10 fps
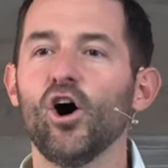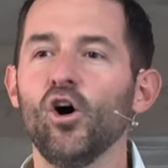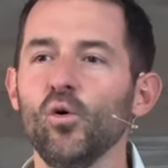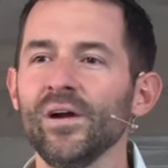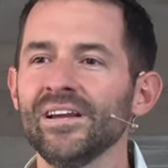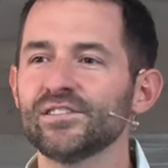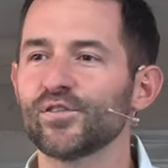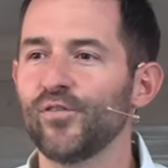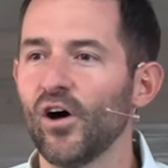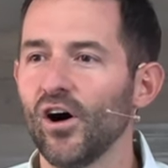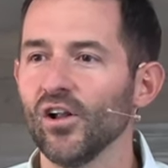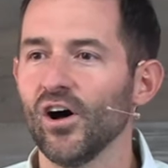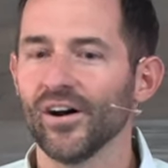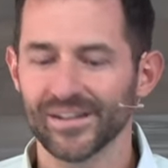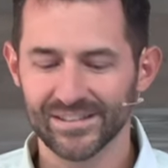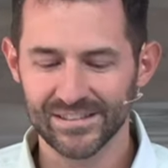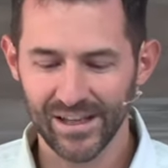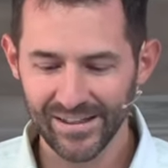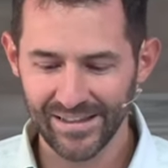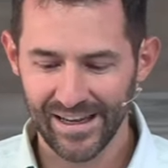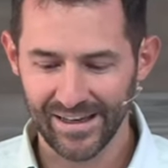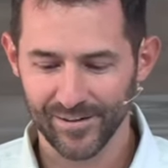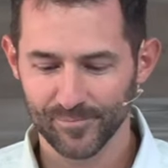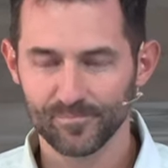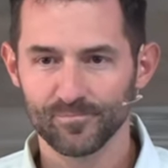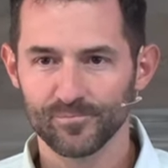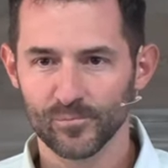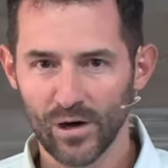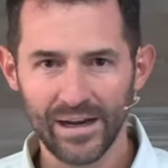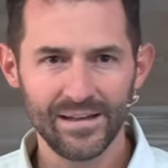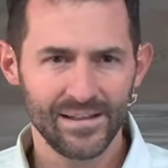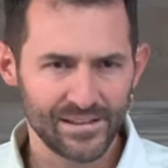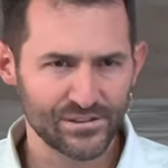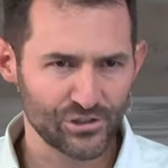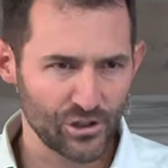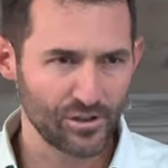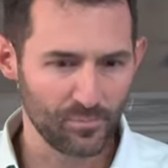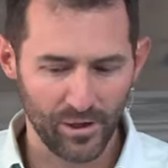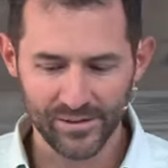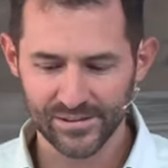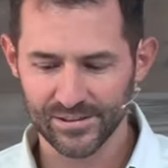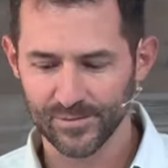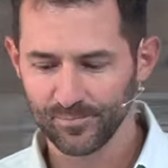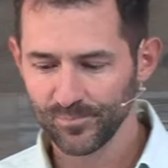always fall on a Sunday, right? In certain months.